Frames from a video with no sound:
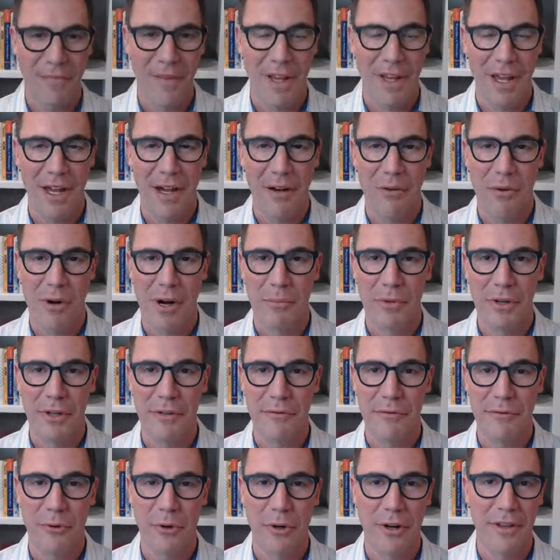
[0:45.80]
Yeah, well, I'm
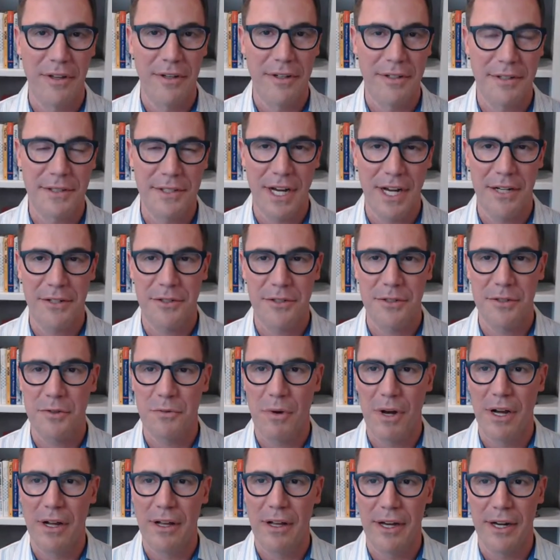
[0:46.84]
looking forward to the discussion as
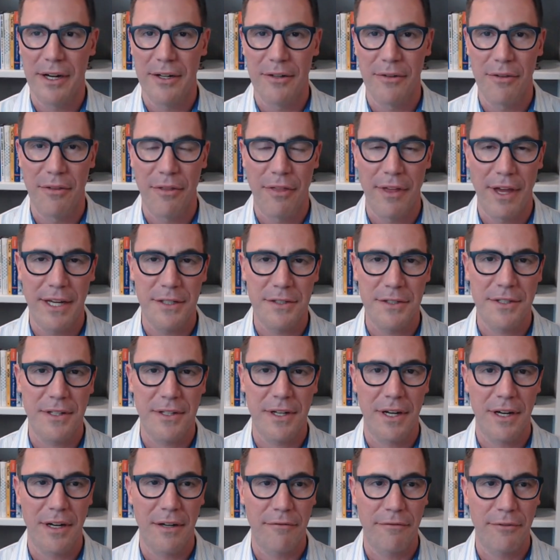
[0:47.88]
well, Harold, and thanks
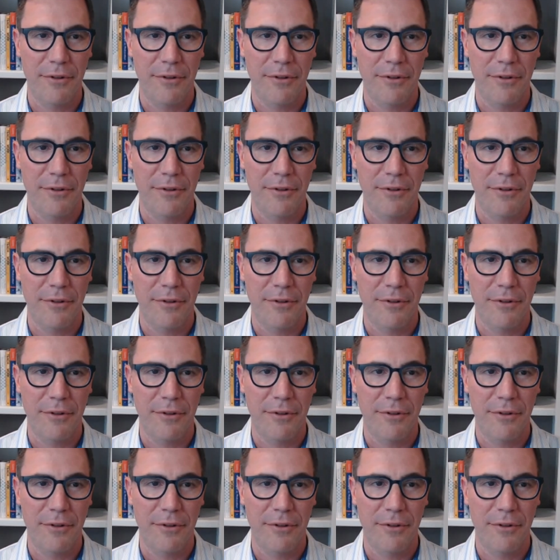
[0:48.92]
uh,